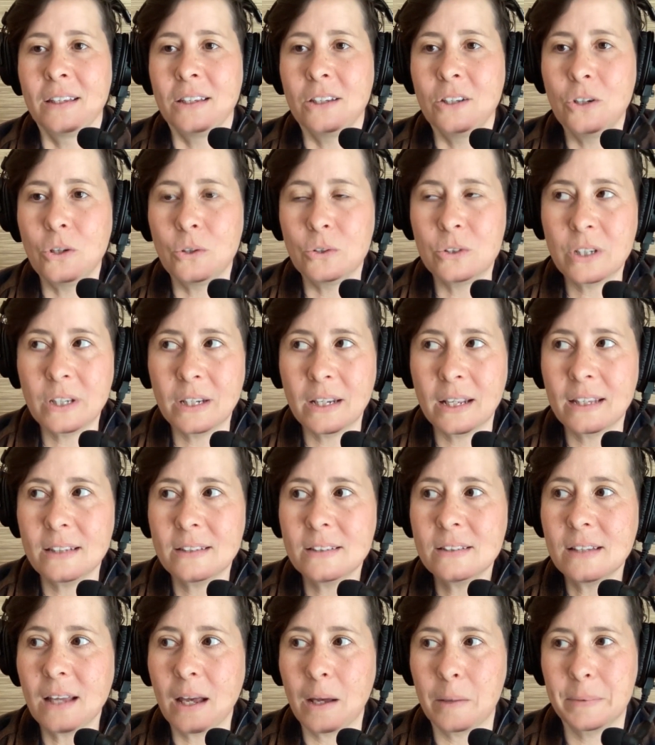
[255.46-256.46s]
you know,
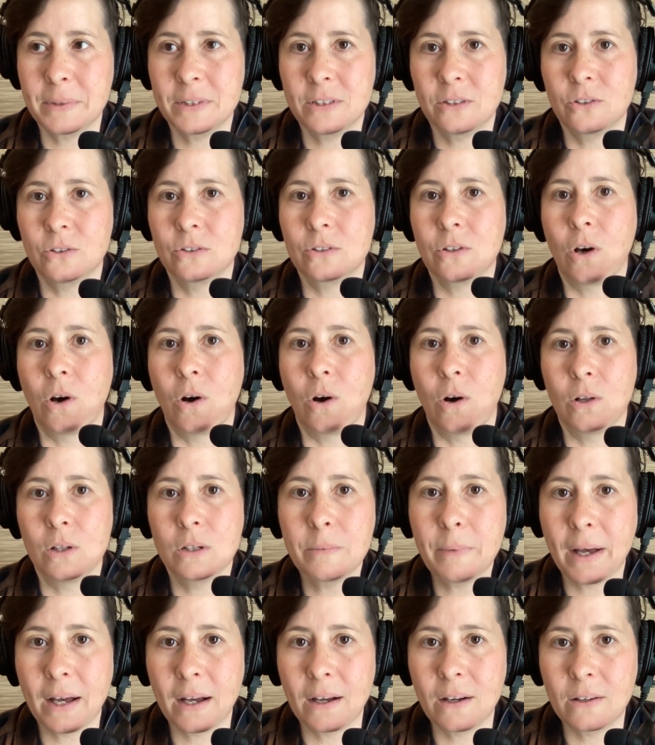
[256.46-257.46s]
today's episode is
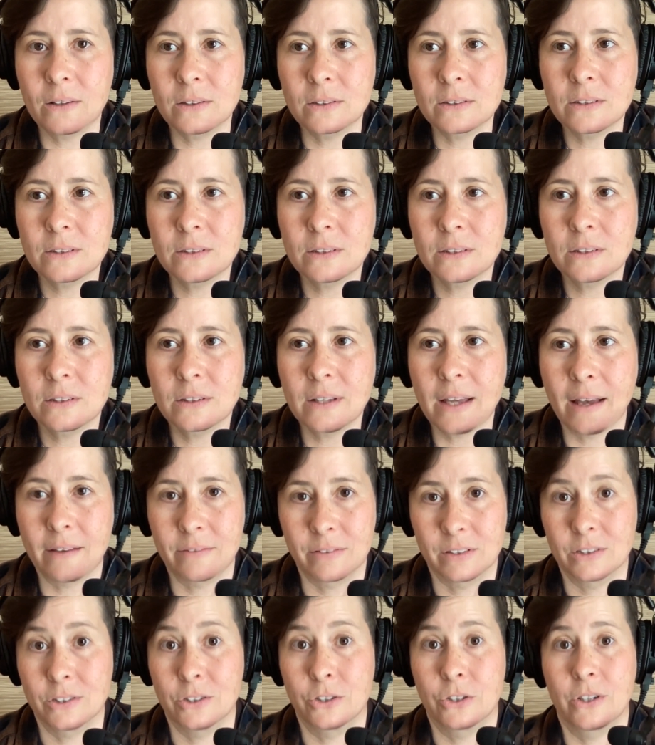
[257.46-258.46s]
all about
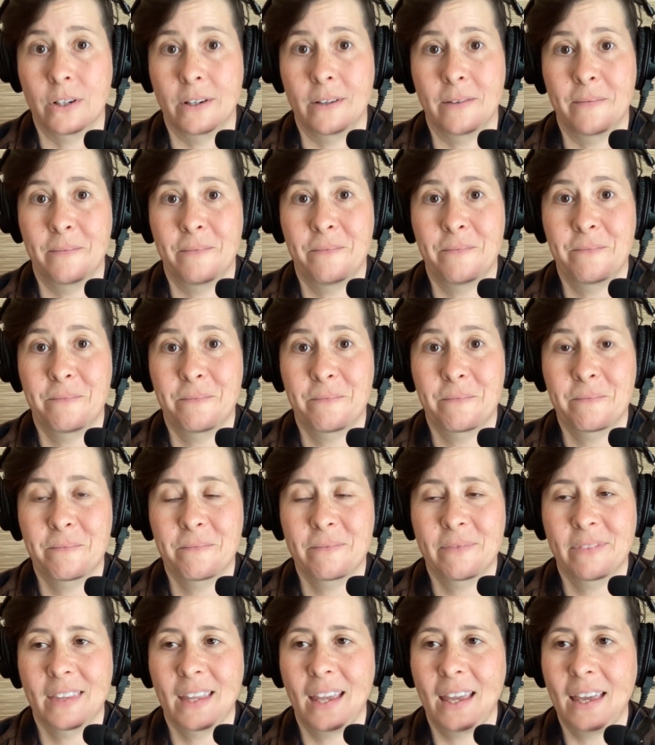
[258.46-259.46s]
evolution
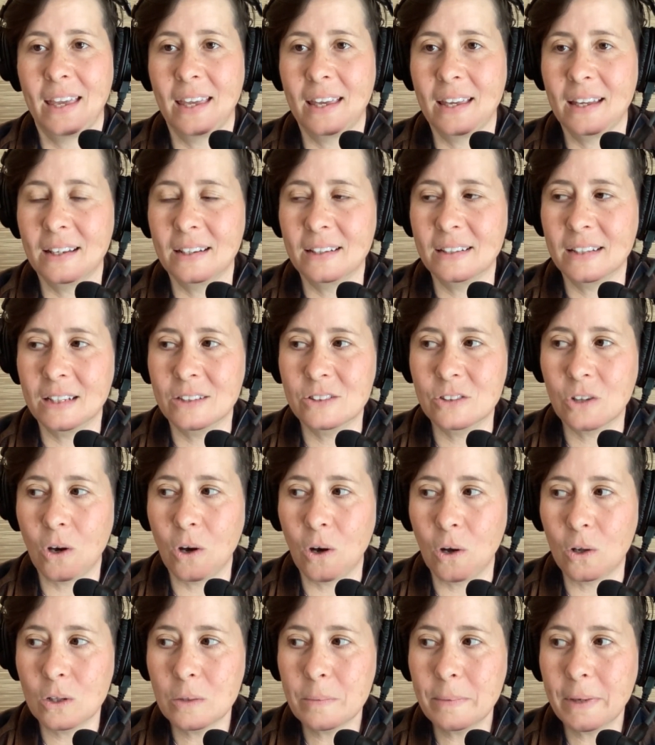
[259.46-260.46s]
and it's
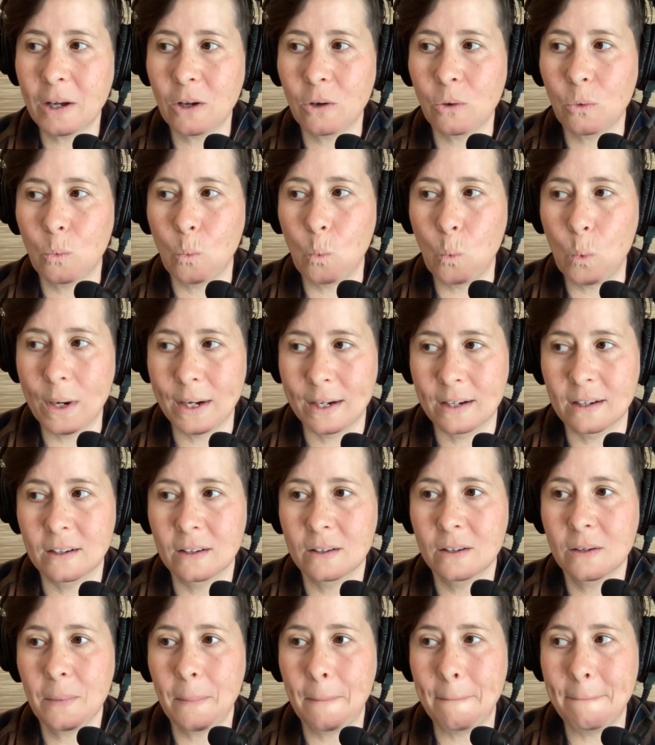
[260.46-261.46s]
all about
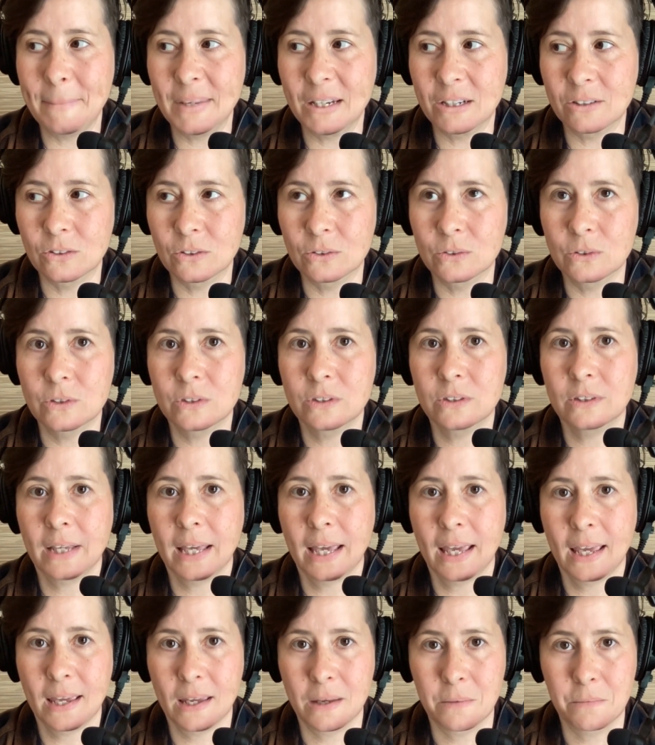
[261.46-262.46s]
where minerals
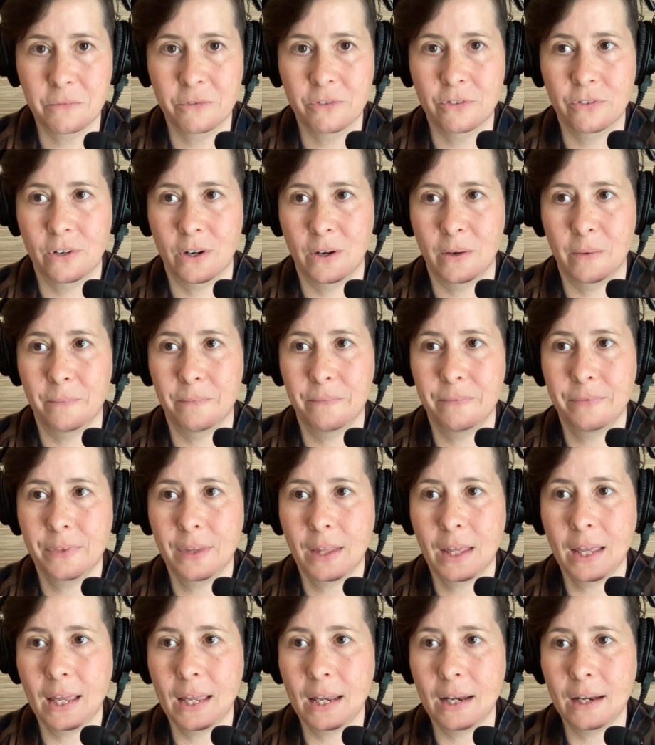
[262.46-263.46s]
came from.
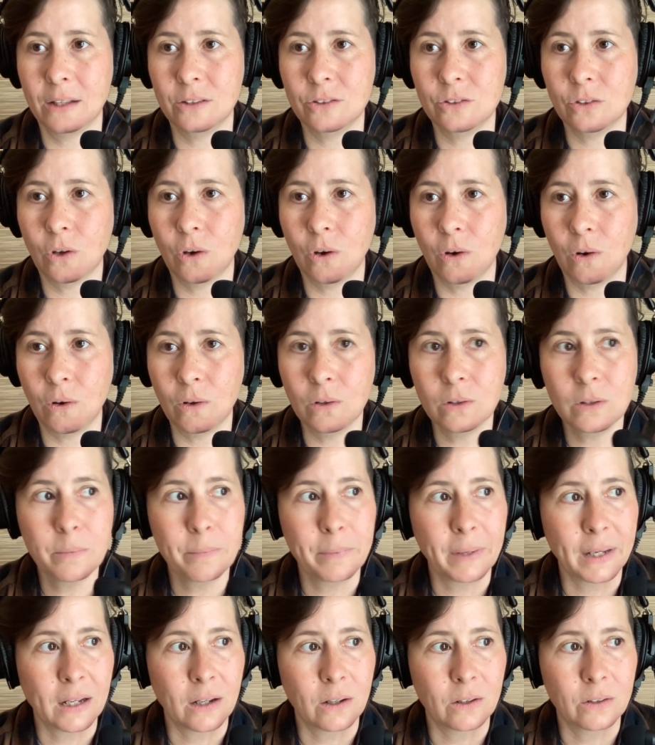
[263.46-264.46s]
And it's all
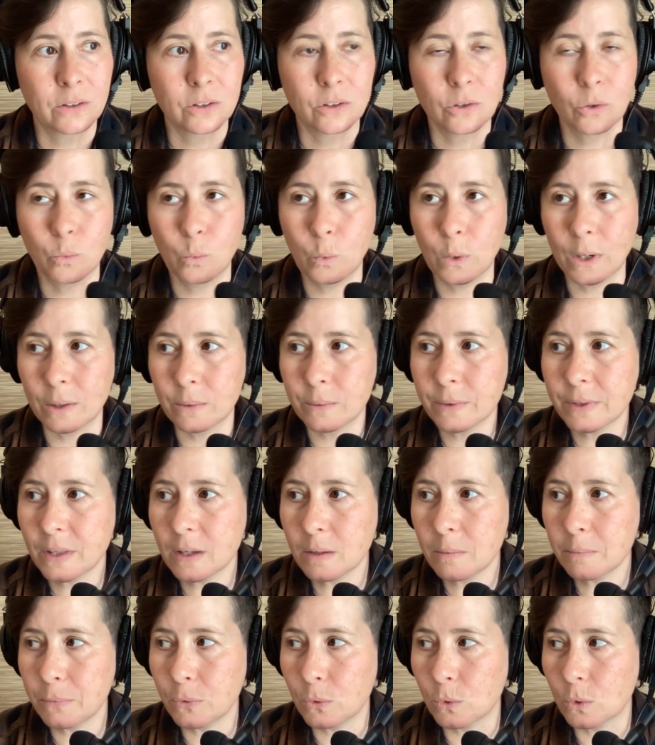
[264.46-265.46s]
about, you know, where were
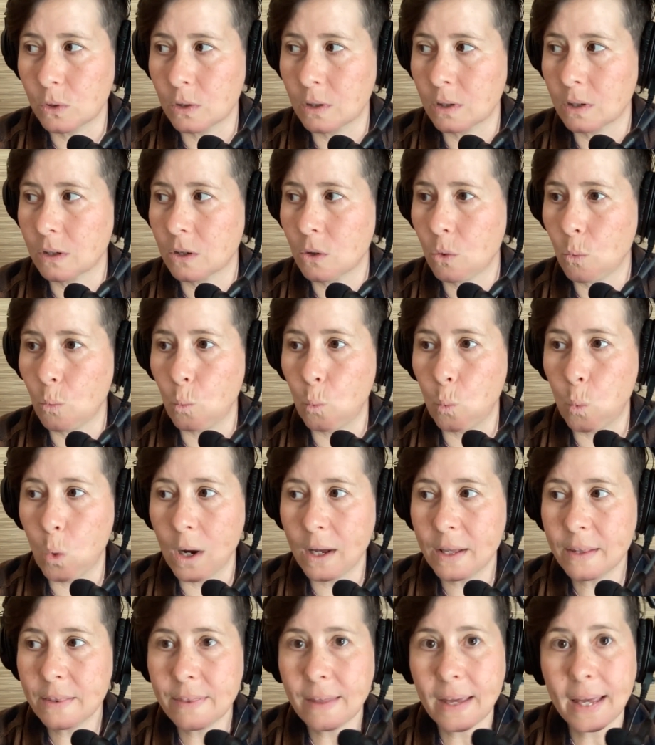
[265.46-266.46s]
they born?
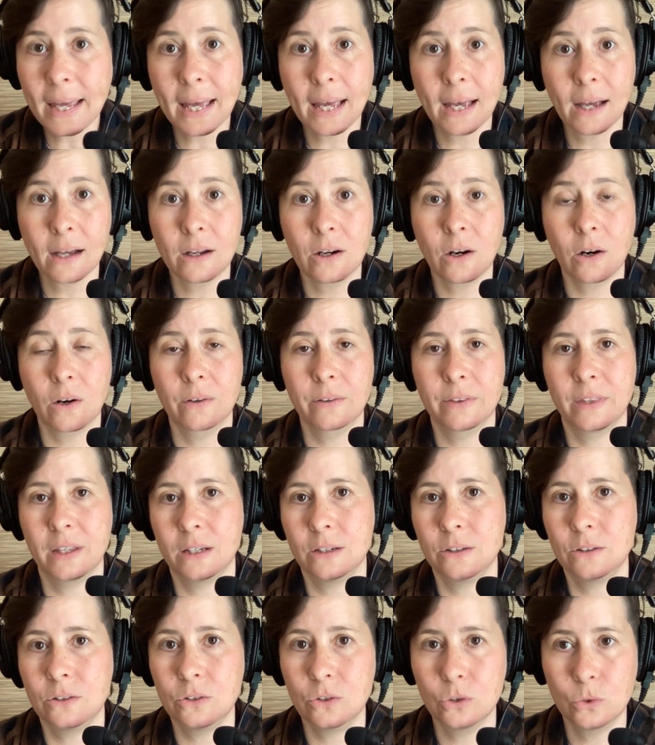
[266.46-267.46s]
What the heck are
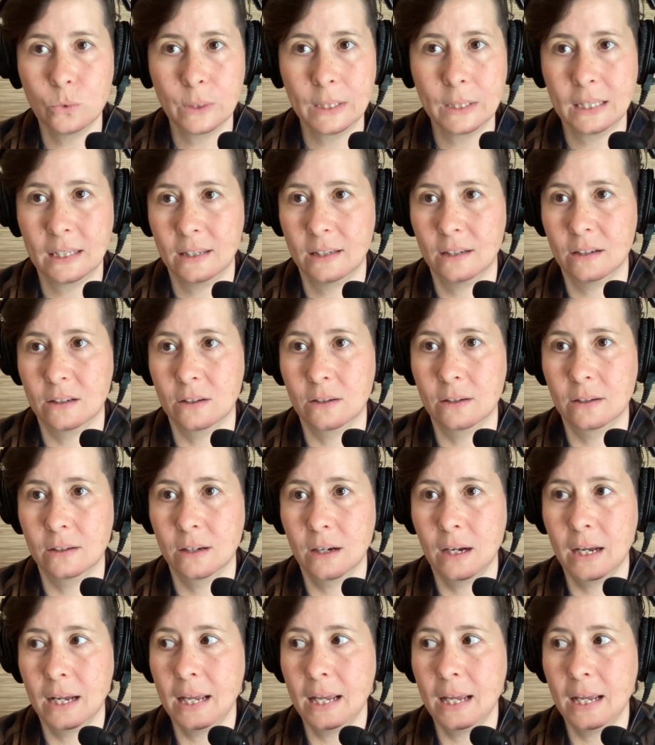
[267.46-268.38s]
they doing here?